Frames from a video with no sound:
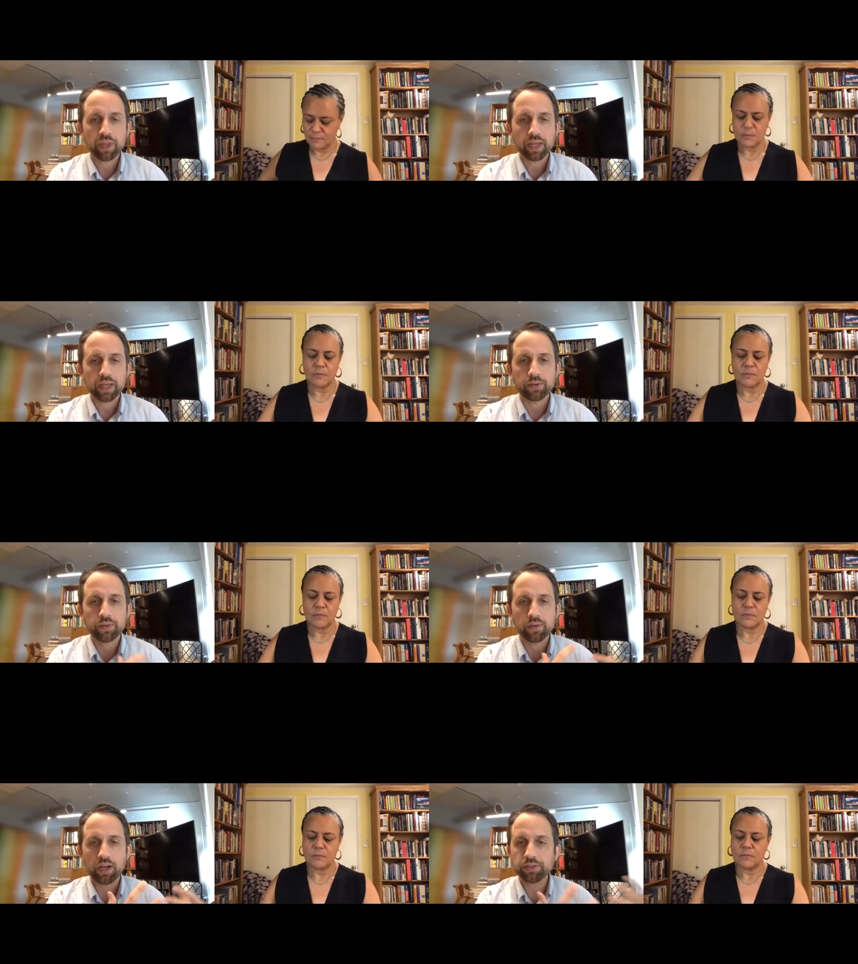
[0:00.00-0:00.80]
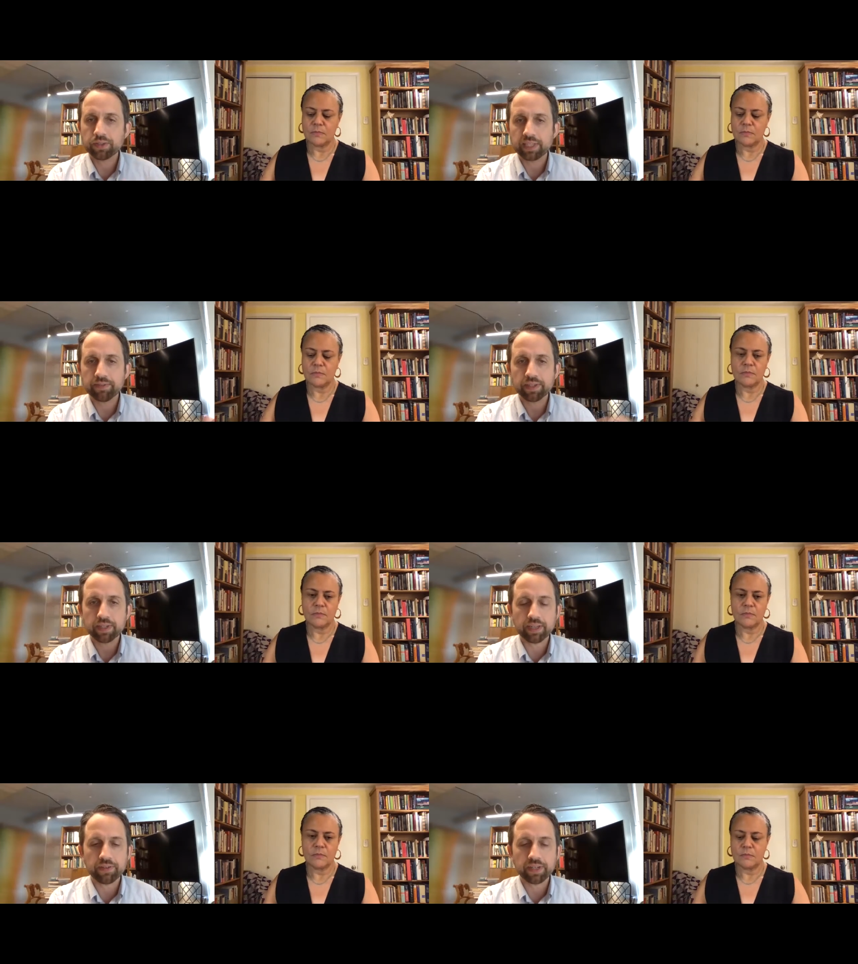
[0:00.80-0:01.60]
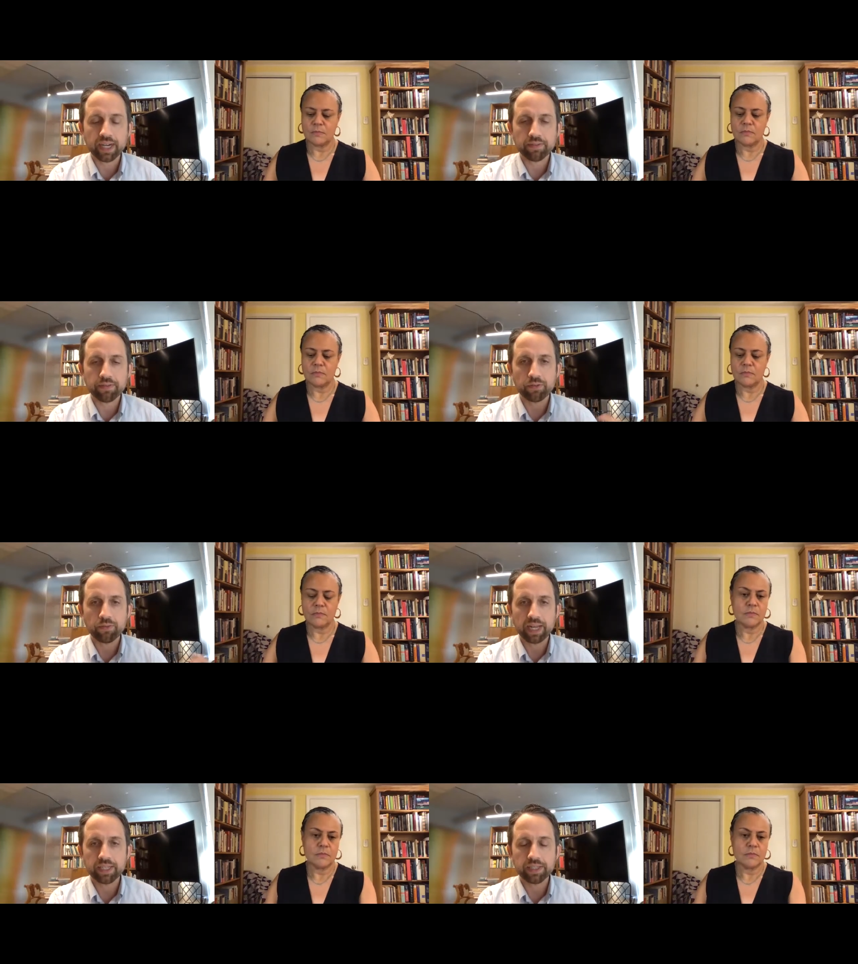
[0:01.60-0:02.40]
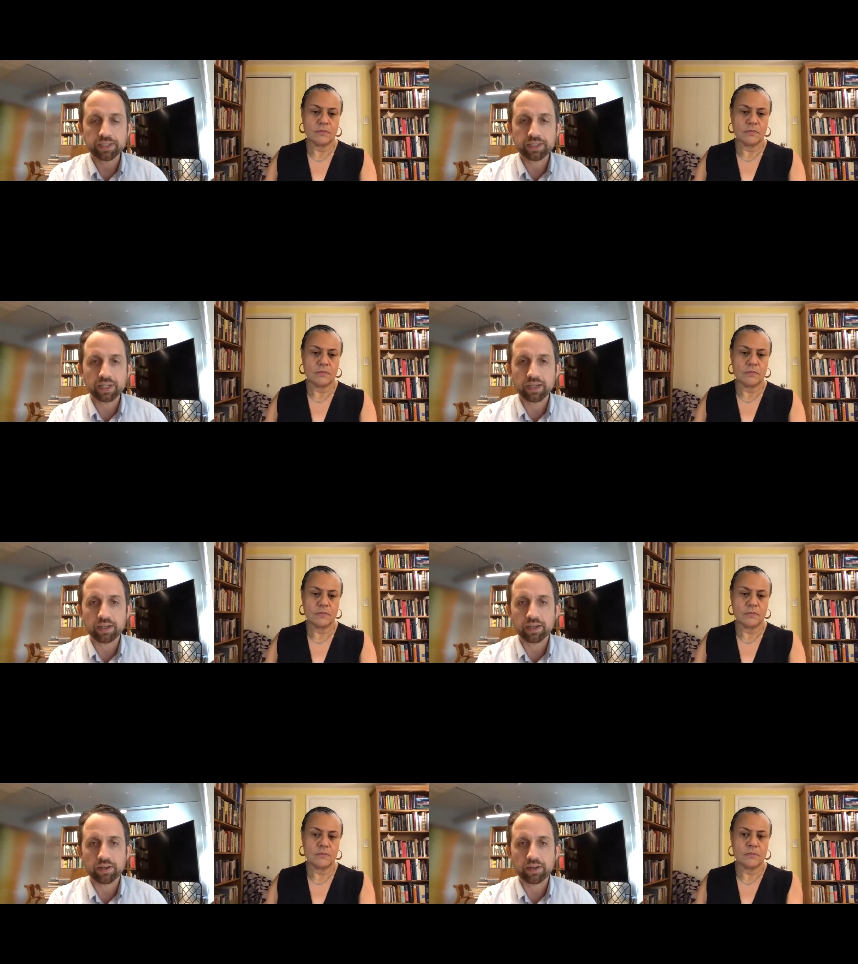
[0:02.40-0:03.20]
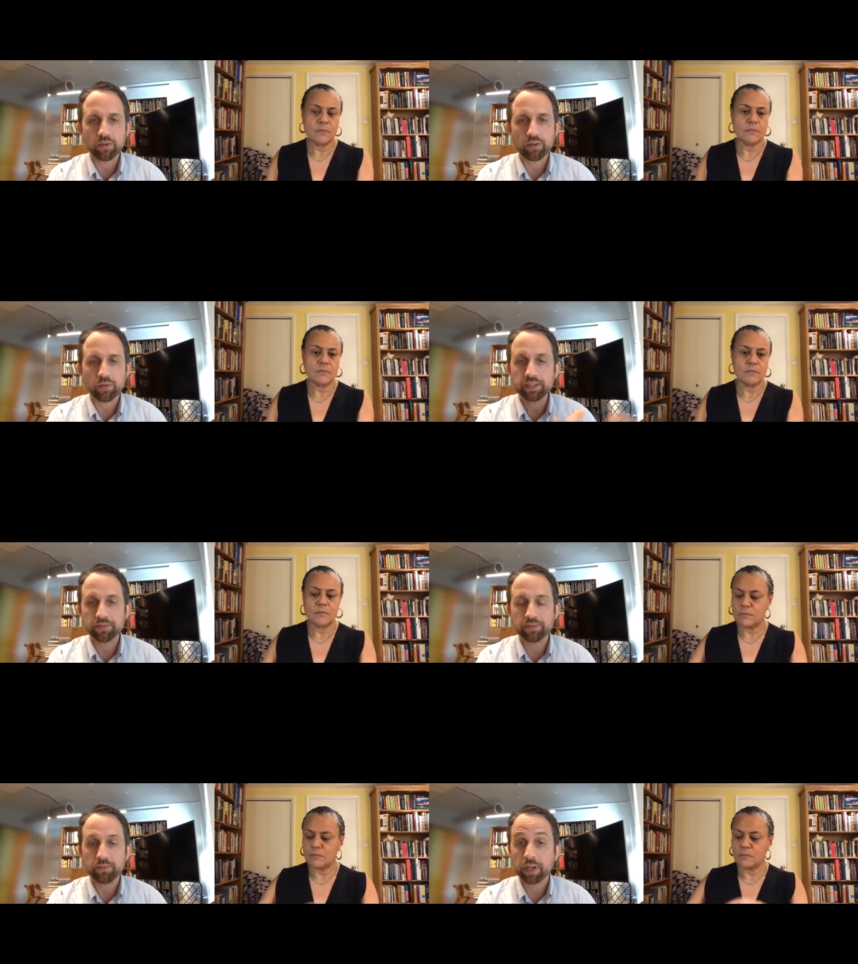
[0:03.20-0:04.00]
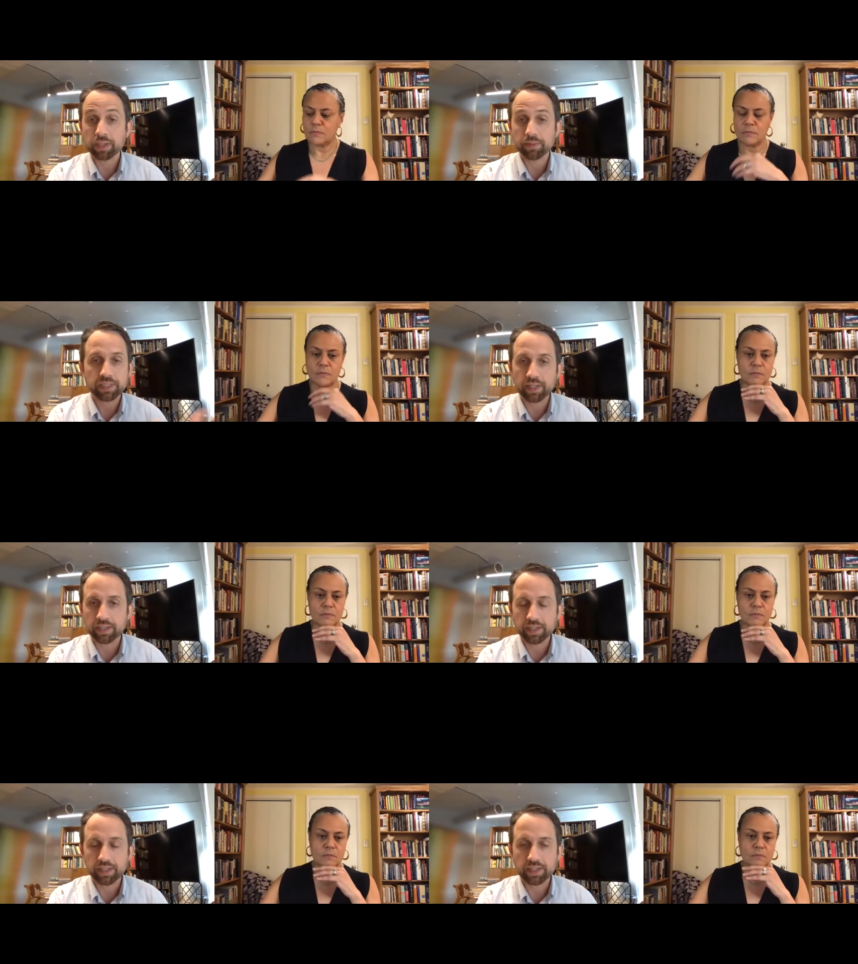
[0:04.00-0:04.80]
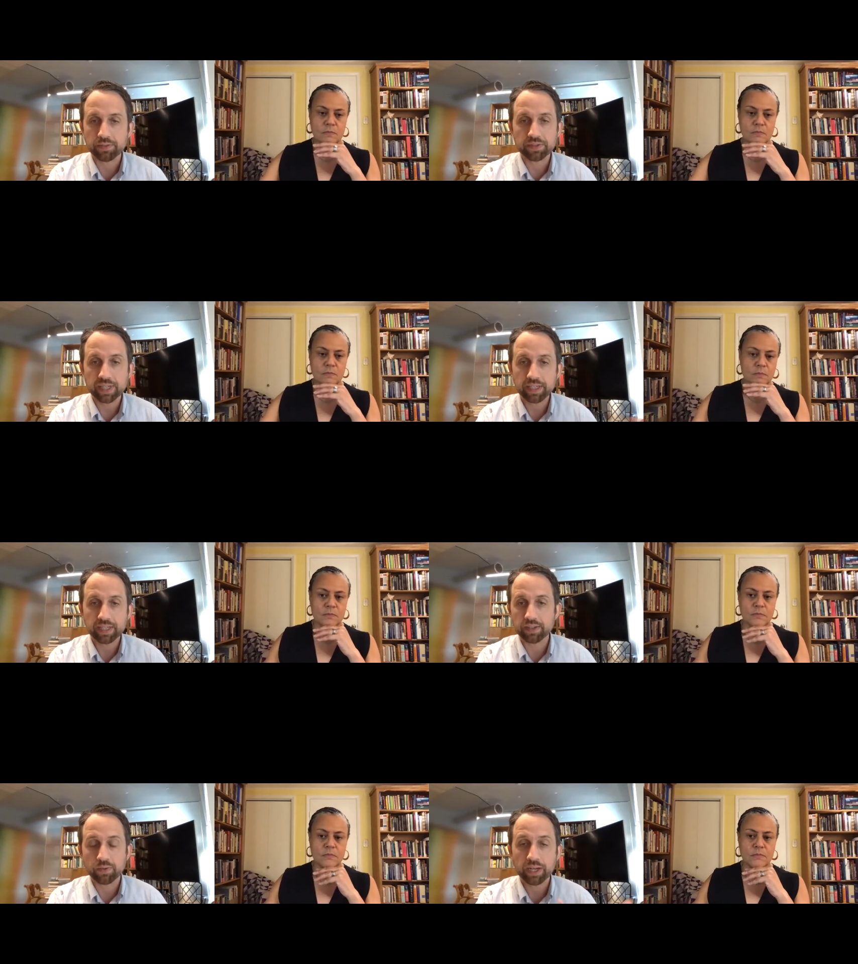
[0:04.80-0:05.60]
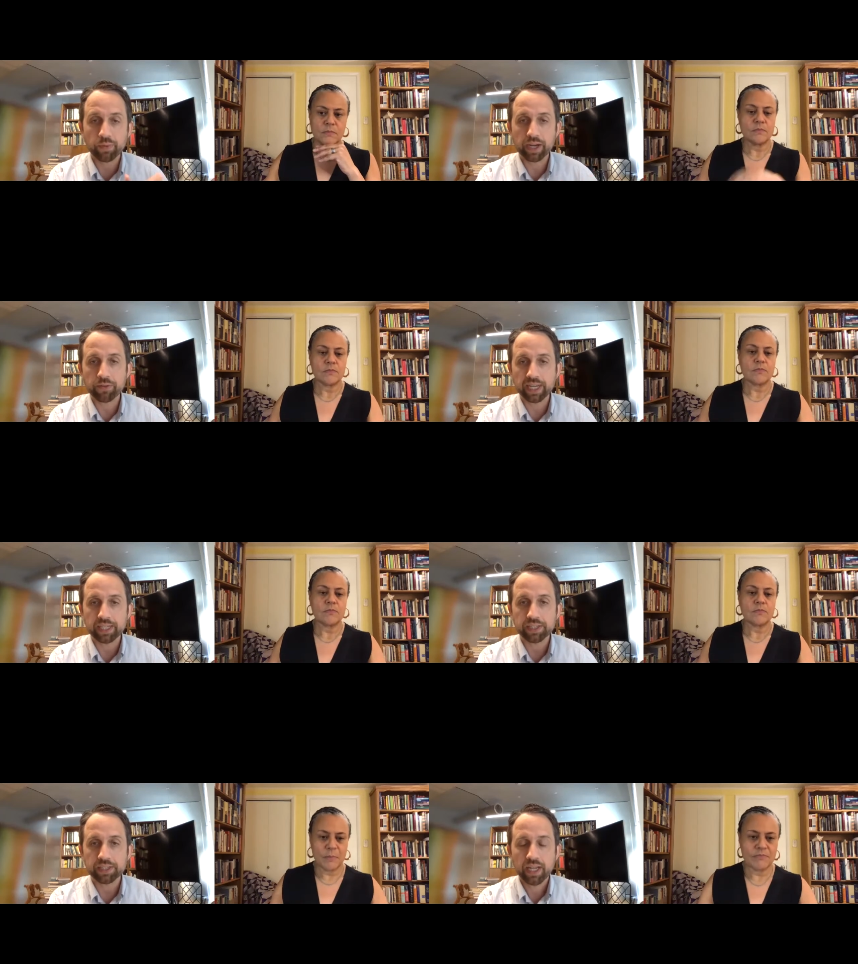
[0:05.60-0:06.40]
Speaker 1: you know, also given given kind of the range uh, range of monuments that you studied, quite a wide range,